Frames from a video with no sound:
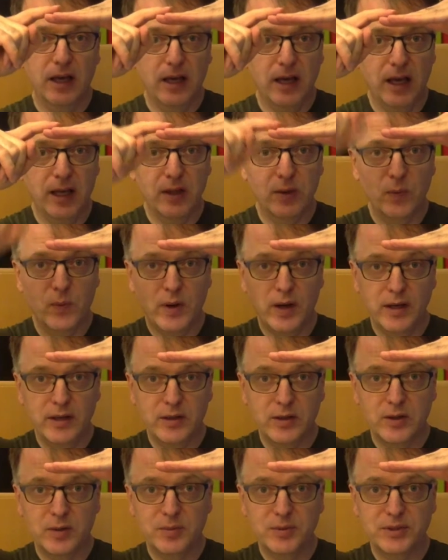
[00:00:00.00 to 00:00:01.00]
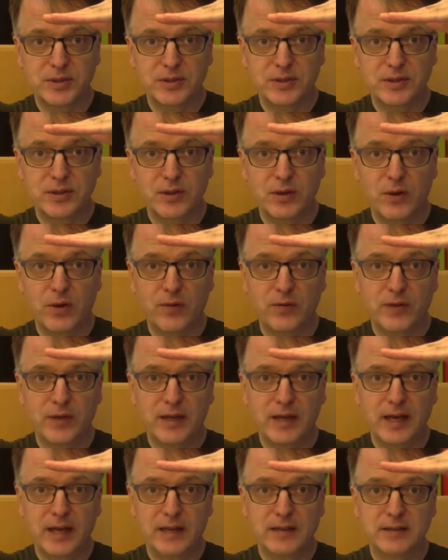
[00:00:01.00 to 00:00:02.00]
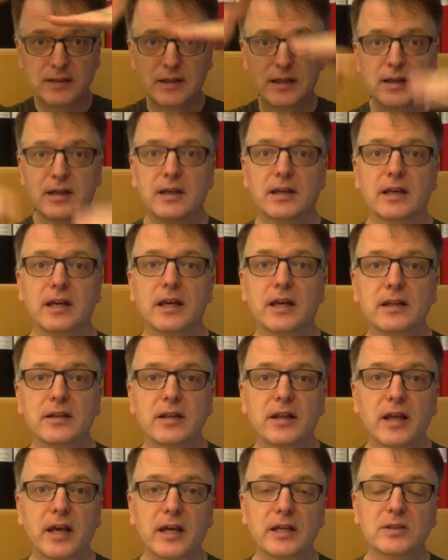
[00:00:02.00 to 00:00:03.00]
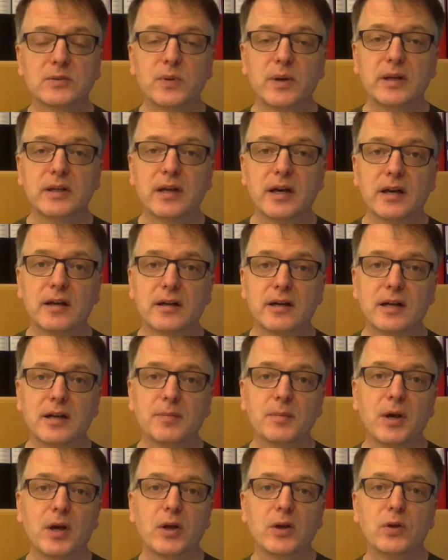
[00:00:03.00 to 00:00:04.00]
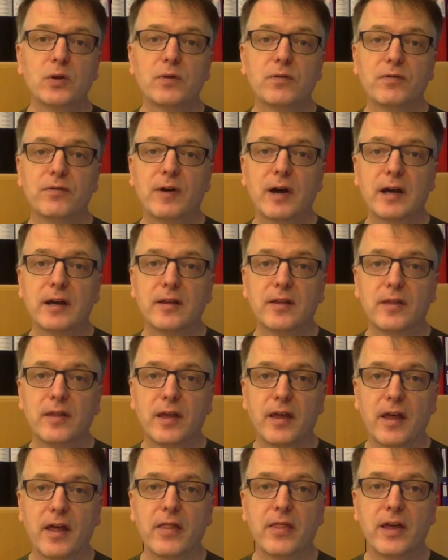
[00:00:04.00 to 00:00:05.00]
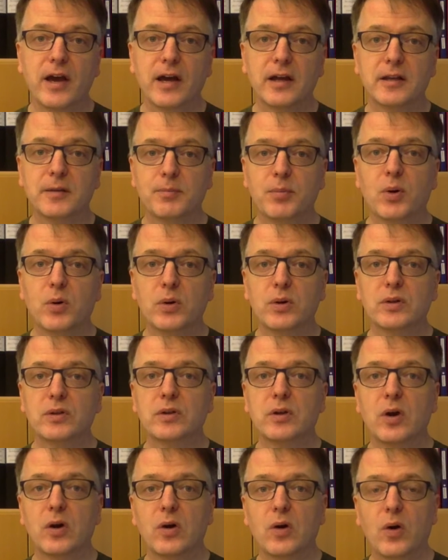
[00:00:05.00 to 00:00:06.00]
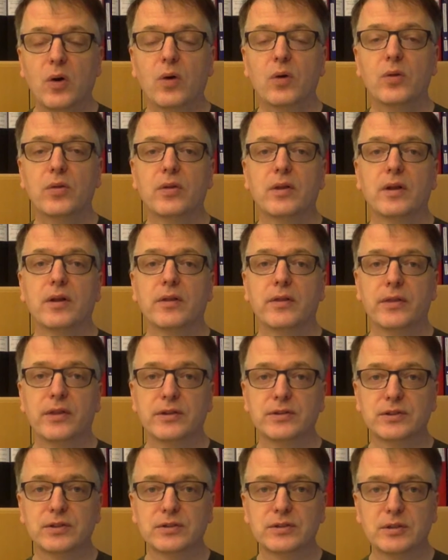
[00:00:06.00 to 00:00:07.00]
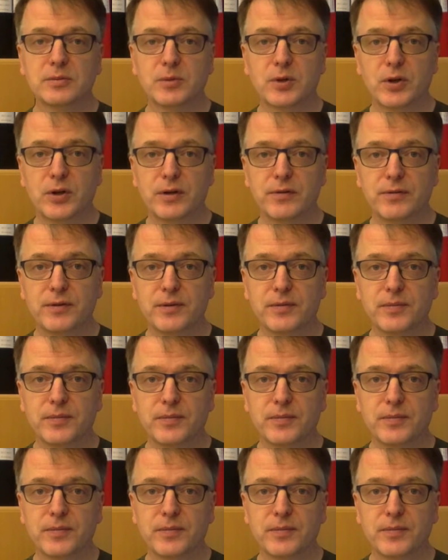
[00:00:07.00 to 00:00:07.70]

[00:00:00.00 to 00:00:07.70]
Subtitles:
and the Y, the composition of the gas, in an XY diagram, you find that point on the system curve.